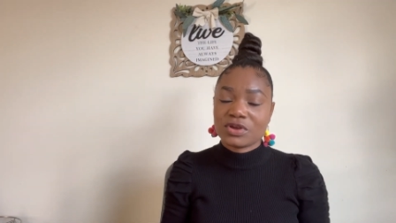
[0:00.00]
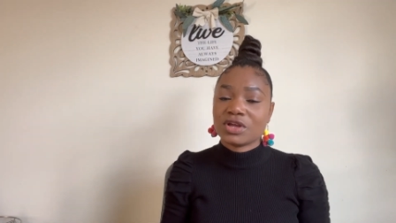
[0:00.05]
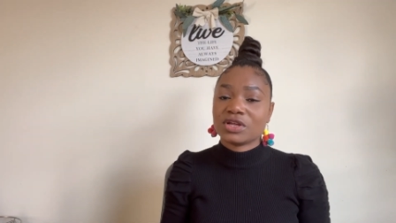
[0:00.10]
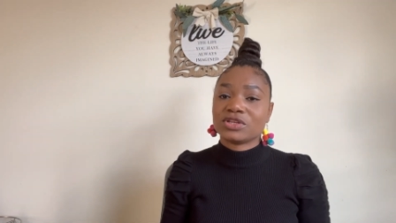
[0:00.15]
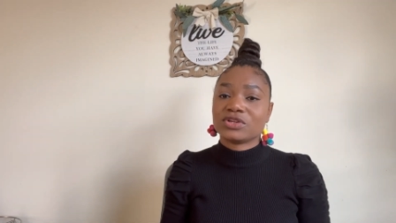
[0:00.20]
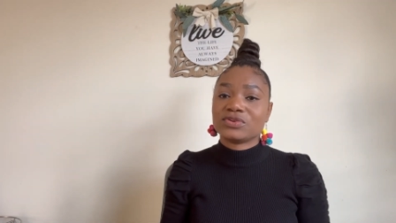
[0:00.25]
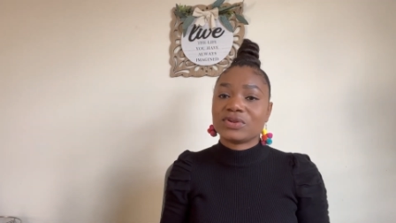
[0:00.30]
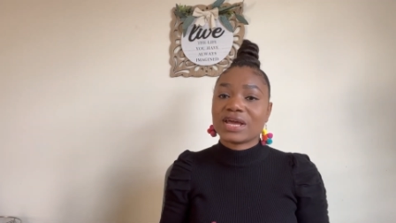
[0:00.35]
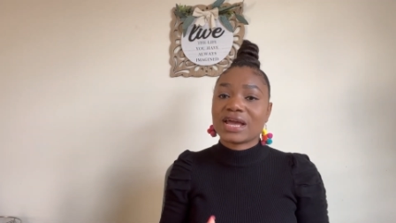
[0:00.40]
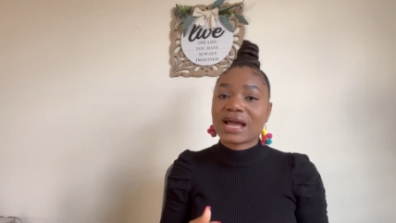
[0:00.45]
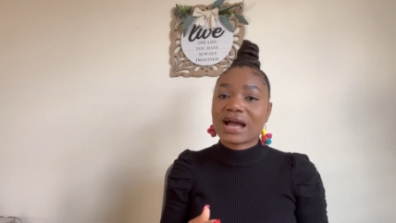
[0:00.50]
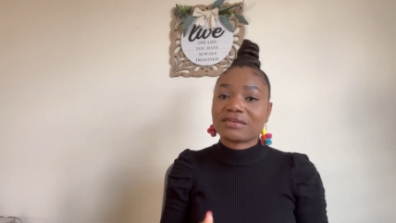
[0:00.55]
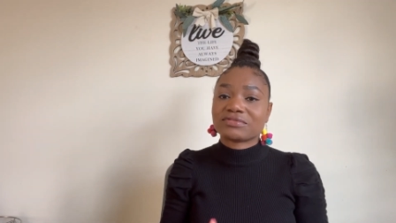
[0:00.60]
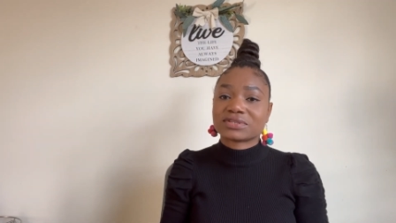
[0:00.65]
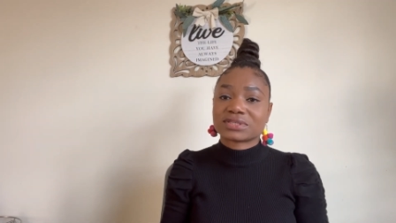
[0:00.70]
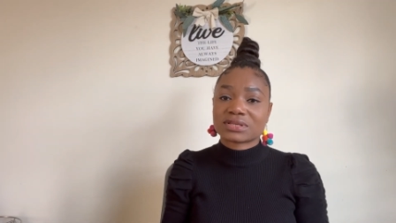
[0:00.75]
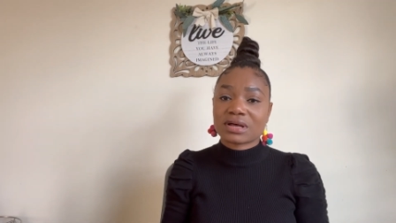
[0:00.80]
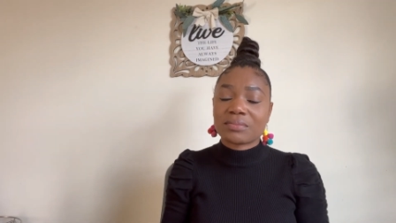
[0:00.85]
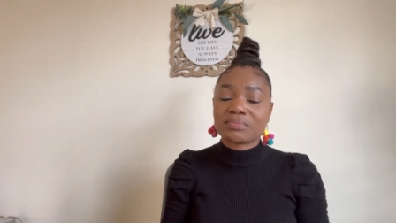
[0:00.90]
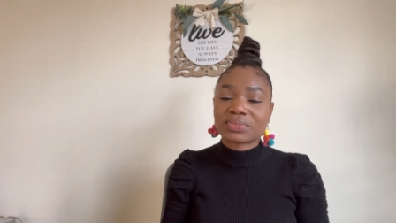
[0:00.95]
Do they have
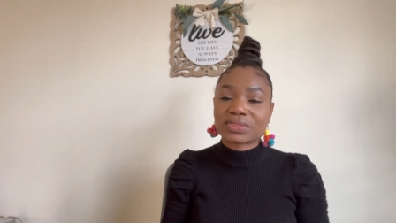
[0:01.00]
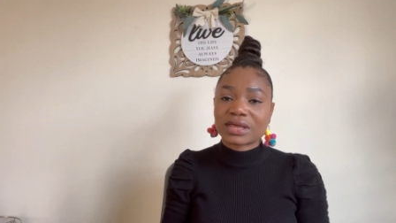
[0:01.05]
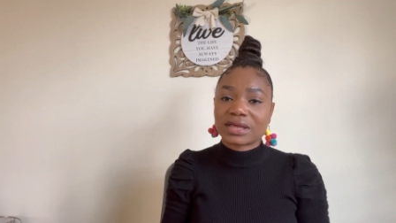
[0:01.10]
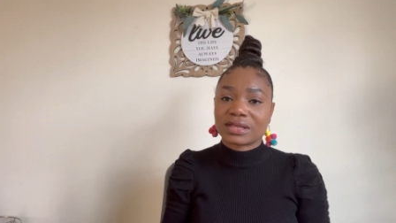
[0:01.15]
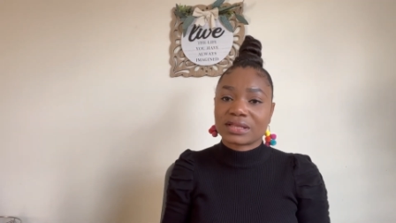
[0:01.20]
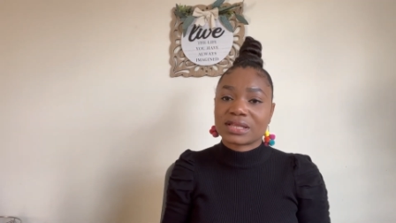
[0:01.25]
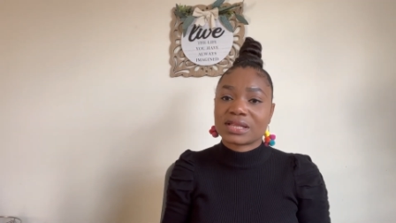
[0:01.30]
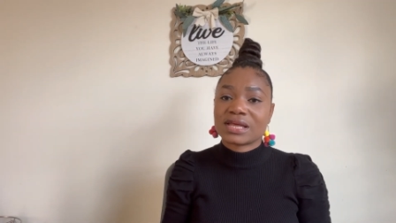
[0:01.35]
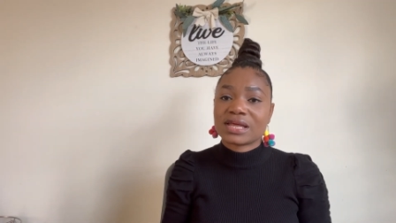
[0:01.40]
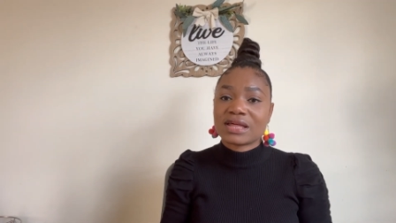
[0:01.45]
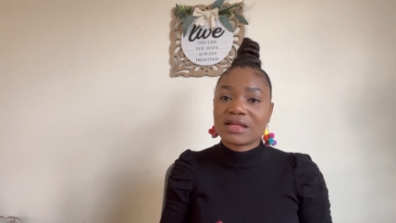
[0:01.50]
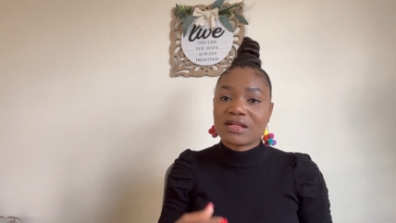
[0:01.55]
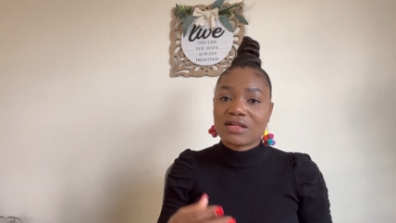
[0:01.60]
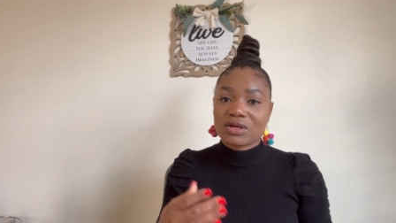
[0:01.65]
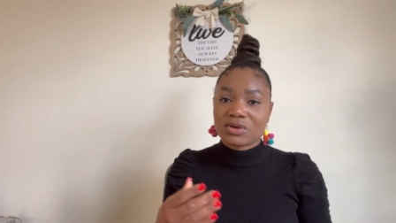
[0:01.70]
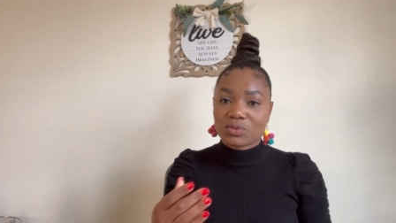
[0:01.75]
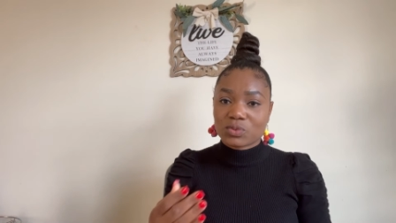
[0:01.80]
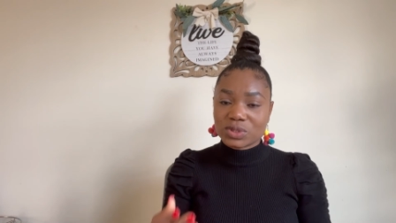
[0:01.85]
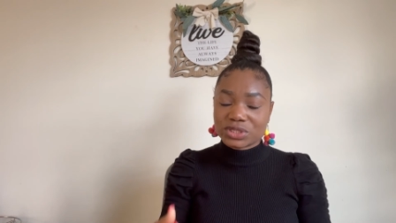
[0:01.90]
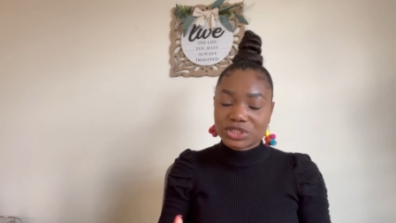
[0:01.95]
something
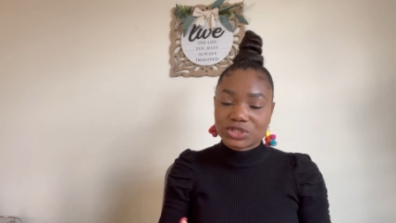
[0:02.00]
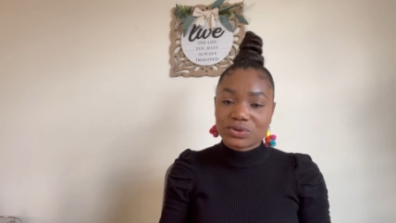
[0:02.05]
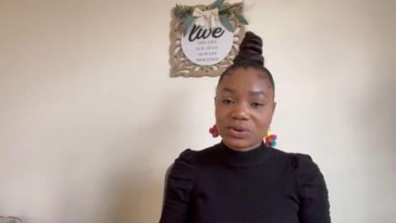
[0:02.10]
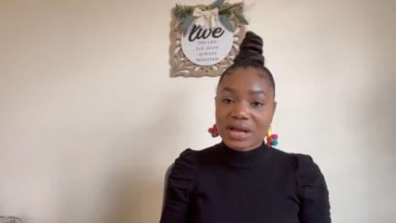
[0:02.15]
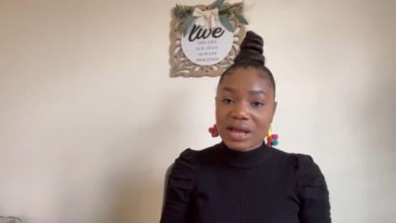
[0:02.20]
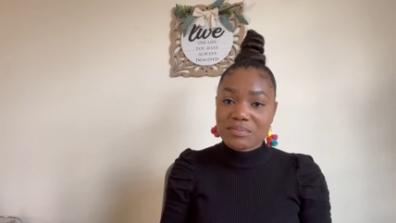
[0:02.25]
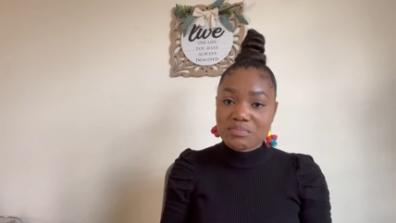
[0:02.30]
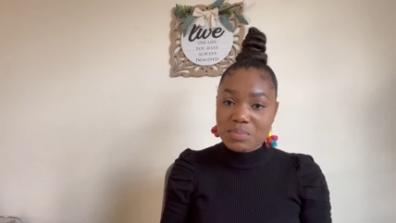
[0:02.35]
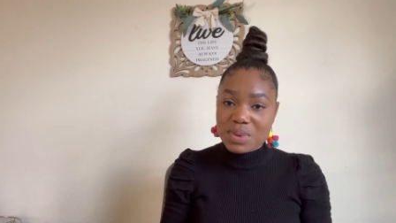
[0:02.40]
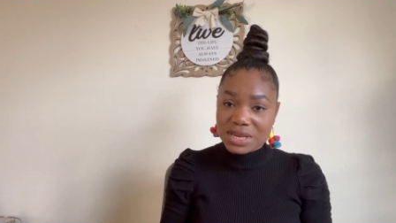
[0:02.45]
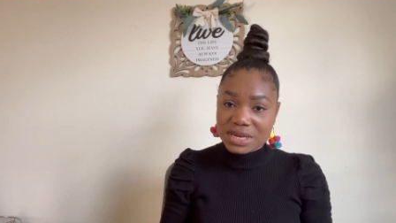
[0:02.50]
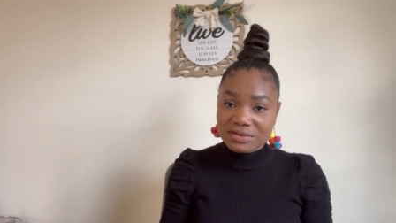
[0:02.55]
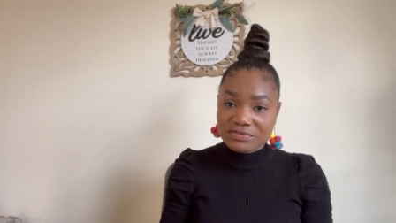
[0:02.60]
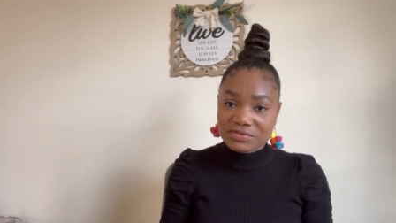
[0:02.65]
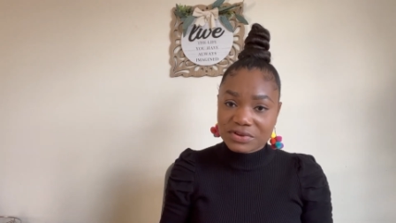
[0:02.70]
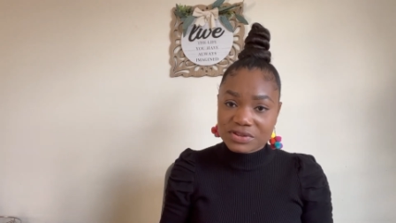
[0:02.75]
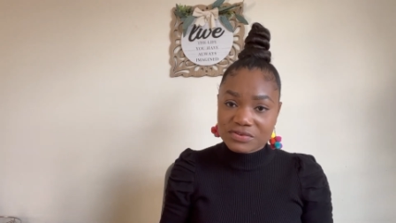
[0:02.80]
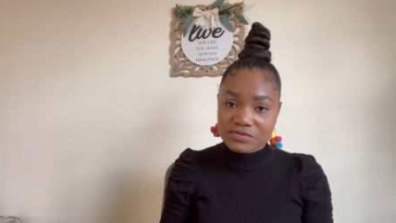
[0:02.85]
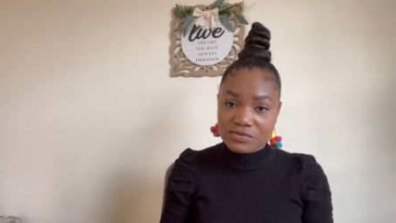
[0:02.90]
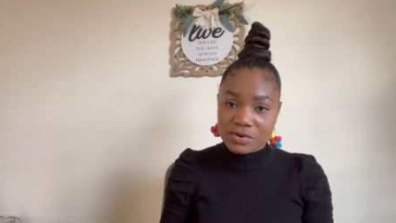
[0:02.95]
which you can
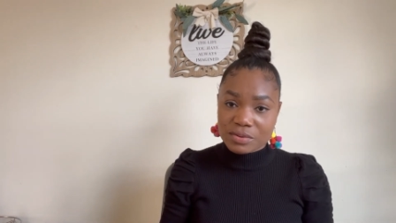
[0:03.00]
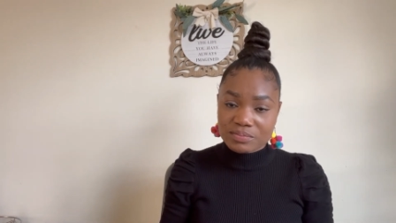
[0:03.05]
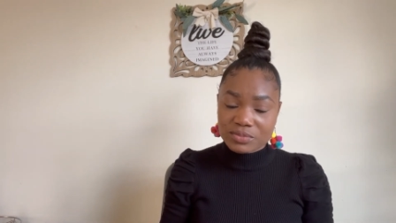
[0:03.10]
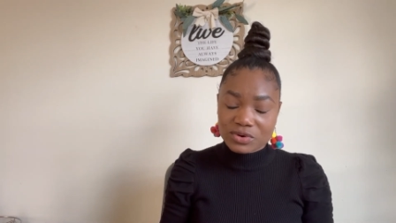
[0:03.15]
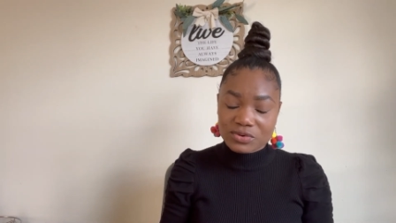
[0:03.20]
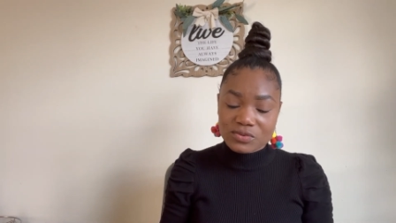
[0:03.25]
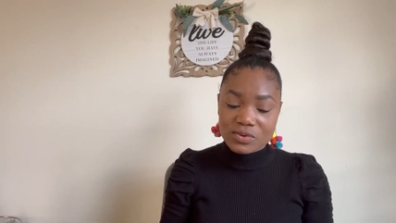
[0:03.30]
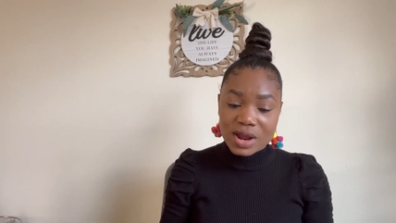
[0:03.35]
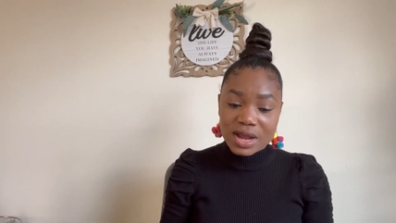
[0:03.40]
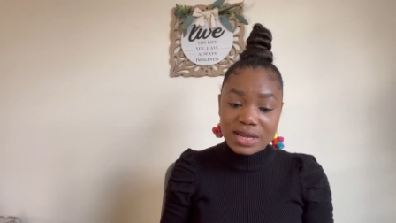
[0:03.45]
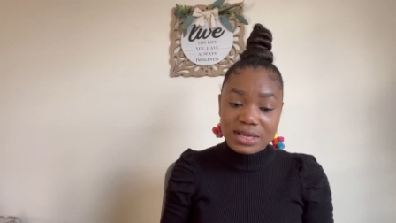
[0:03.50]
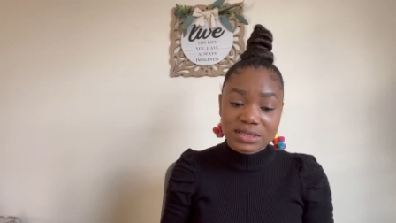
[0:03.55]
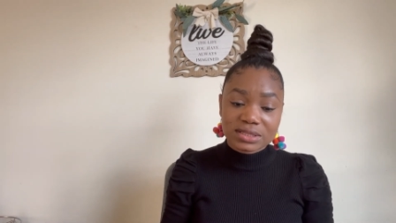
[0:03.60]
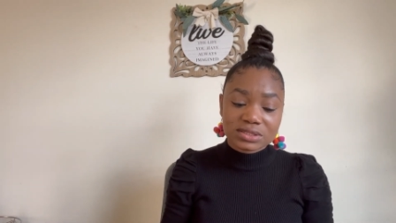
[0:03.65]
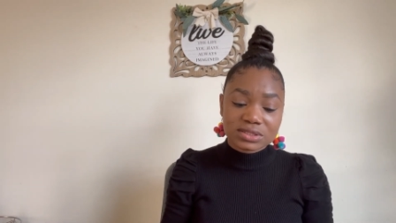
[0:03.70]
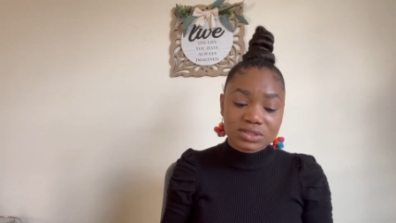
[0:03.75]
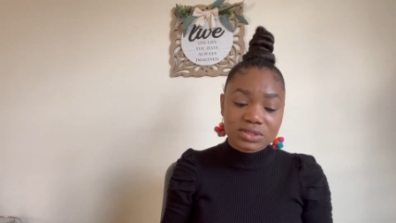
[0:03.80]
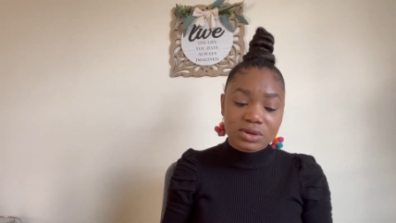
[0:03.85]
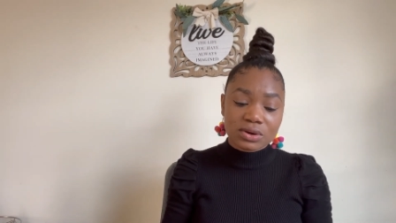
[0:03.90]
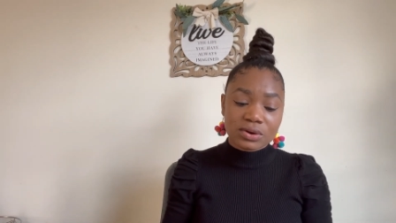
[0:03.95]
benefit from, right?
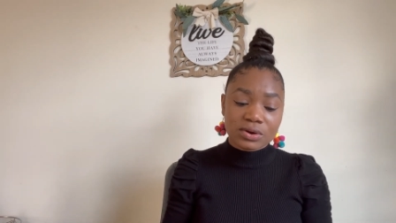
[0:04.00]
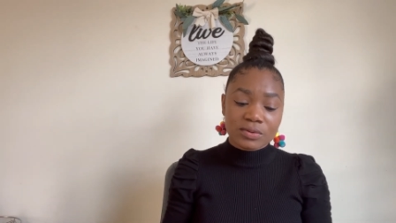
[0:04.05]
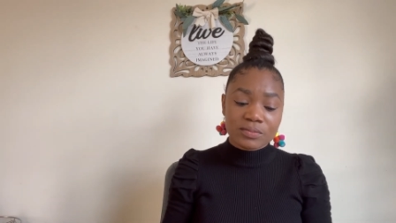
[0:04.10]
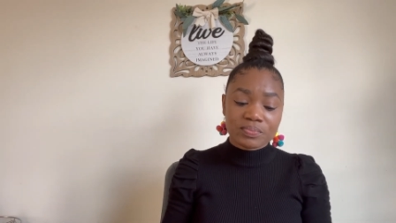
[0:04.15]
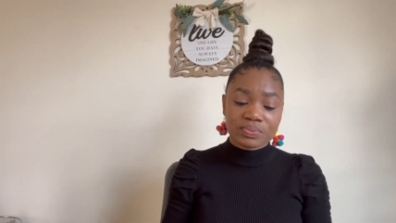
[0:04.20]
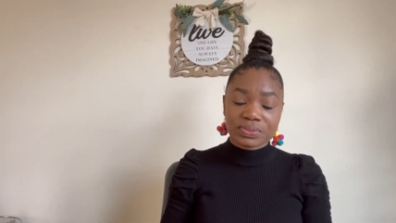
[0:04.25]
So,